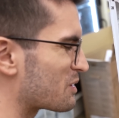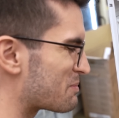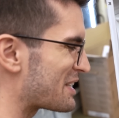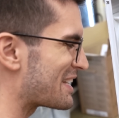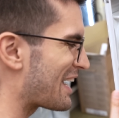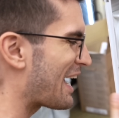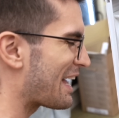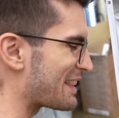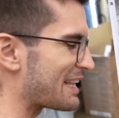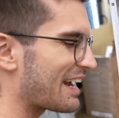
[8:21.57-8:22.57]
would be
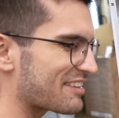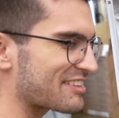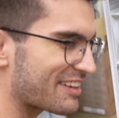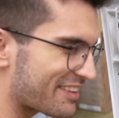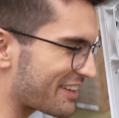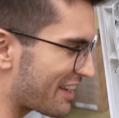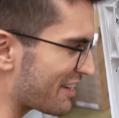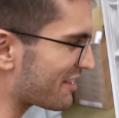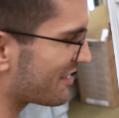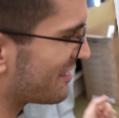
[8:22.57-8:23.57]
the icing on the
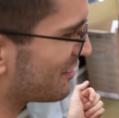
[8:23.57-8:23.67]
cake.